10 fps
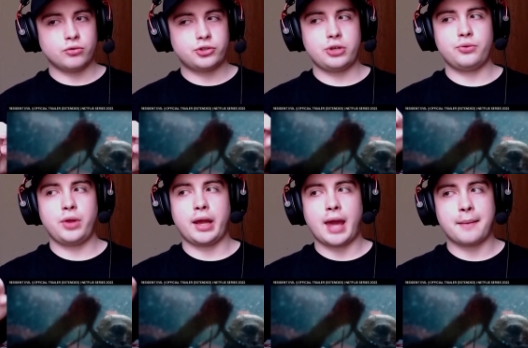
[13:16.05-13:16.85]
do you
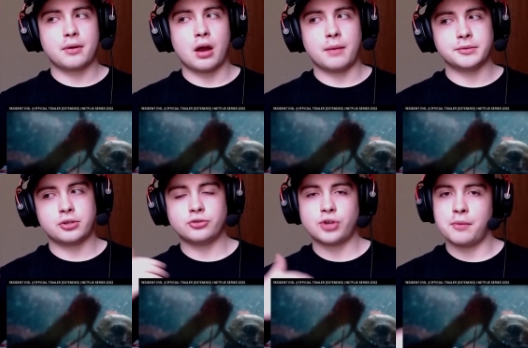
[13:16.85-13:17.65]
think Capcom is
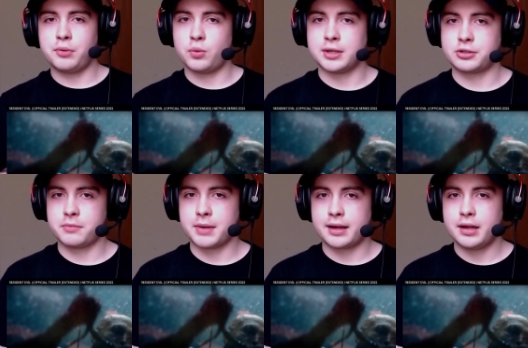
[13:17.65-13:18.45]
going to try and bring Wesker
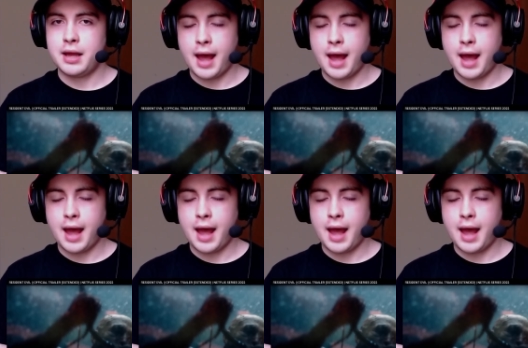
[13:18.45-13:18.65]
back?